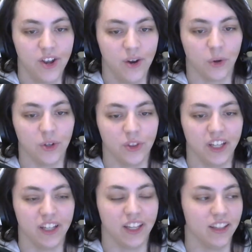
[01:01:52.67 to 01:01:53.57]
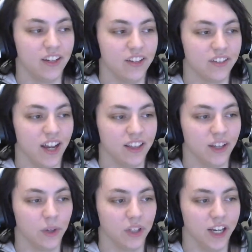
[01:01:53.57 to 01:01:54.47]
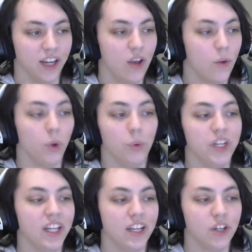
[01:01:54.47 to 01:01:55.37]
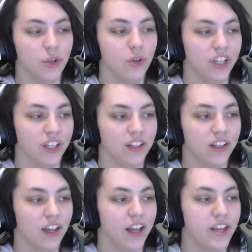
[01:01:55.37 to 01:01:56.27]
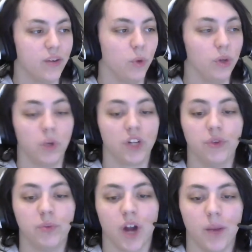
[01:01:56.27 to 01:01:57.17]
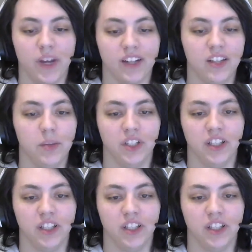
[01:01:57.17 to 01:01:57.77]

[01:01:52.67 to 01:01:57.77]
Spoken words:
Or do you think in the design they were like, well, we need an Ugin, and then what if we brought back Tibble?